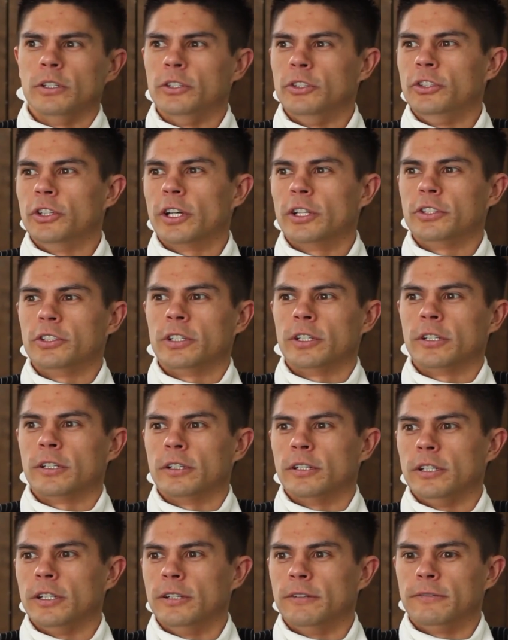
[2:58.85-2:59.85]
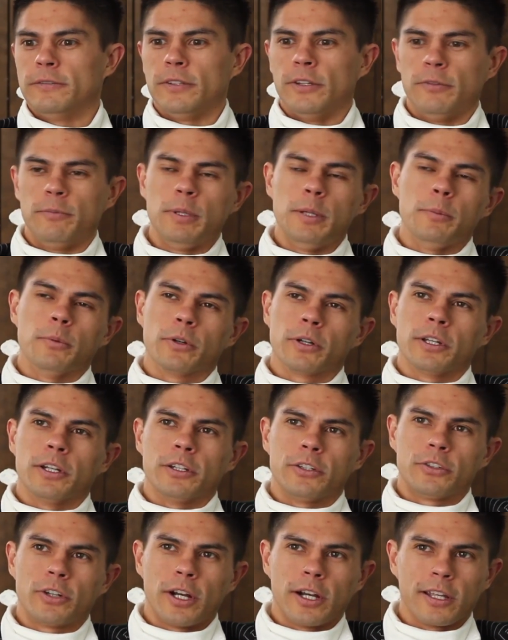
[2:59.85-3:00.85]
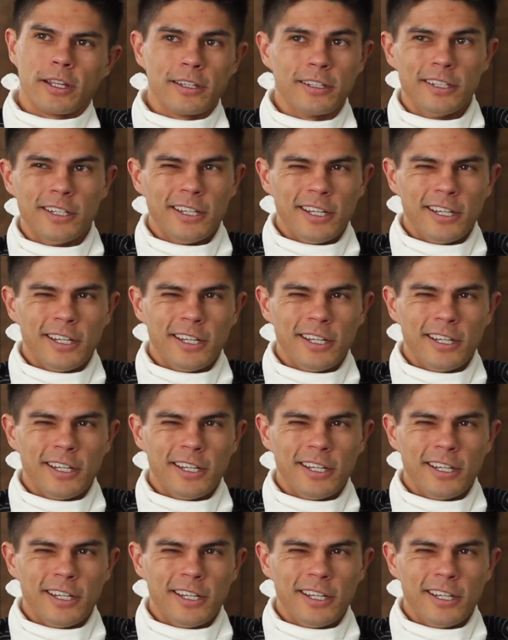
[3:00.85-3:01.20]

judging if people are going to try to